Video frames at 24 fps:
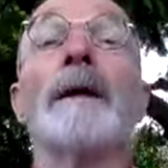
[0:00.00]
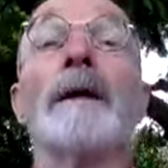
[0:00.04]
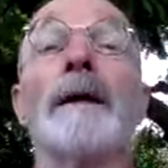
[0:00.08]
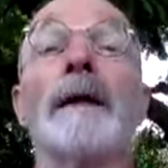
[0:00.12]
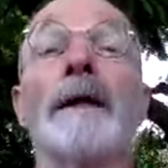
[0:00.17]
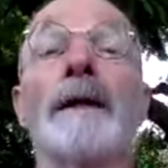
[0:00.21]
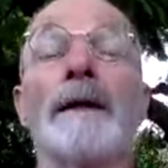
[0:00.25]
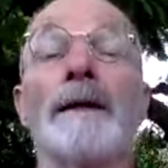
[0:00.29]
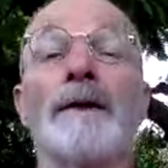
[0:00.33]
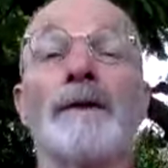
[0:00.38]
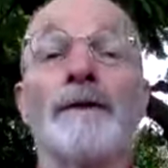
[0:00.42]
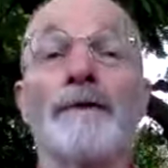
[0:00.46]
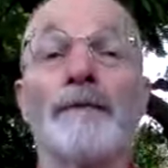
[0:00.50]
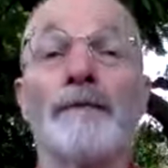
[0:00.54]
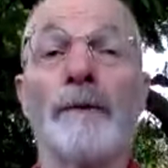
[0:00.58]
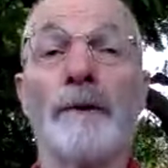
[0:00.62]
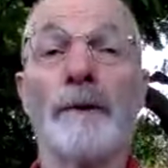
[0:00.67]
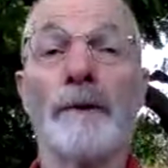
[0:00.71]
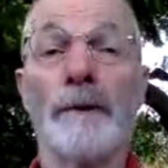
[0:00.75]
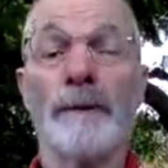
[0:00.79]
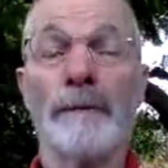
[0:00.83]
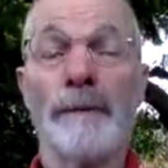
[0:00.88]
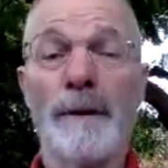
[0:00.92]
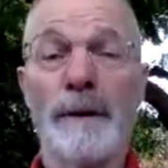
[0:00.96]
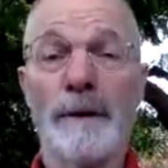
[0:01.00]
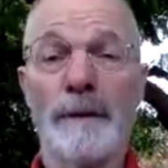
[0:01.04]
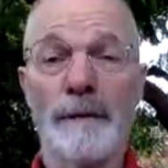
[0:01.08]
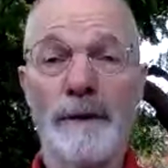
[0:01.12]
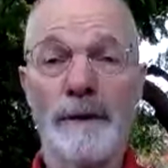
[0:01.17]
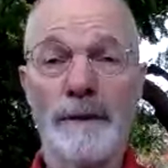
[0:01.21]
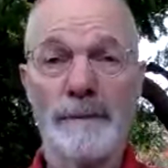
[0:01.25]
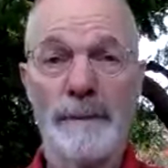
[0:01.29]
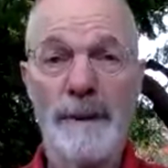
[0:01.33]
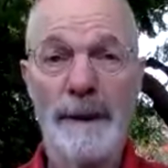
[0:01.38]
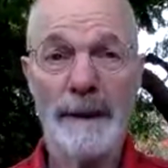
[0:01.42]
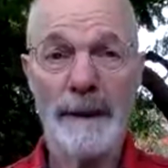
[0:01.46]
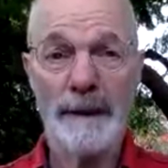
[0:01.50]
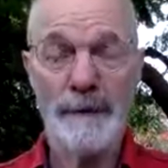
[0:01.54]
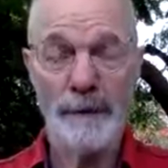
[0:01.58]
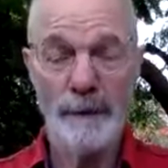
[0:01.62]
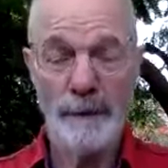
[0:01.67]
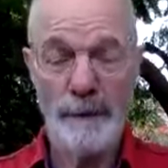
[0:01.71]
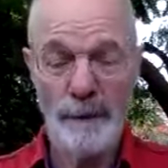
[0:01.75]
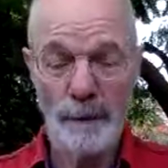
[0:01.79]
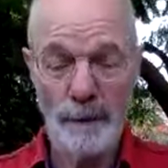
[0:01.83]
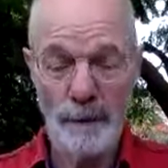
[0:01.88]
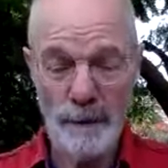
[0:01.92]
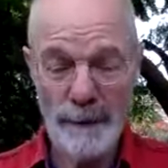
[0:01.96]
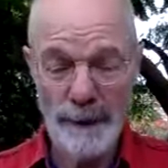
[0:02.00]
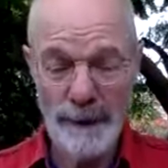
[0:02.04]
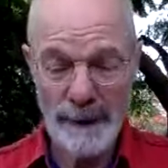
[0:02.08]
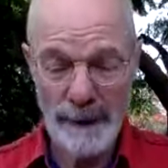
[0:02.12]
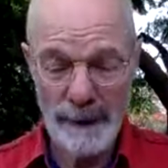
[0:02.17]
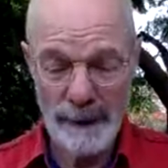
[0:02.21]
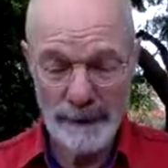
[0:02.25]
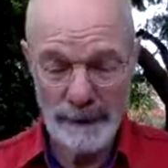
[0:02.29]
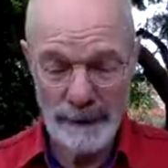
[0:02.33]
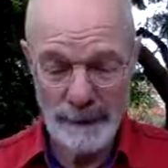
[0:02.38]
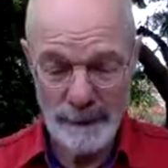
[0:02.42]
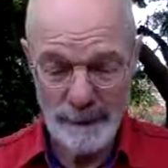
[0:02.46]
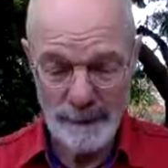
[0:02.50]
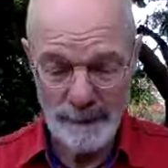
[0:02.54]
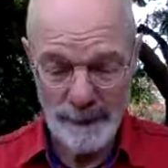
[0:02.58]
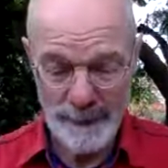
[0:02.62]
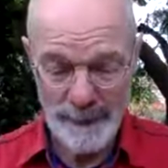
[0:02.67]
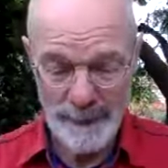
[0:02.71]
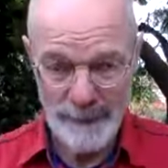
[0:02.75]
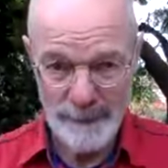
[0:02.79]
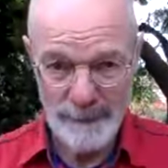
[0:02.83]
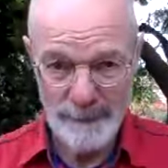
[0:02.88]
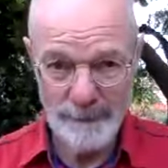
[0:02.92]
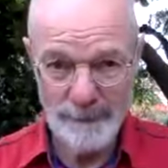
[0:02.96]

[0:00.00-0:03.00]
And as you roll the pelvis back, look down a little bit.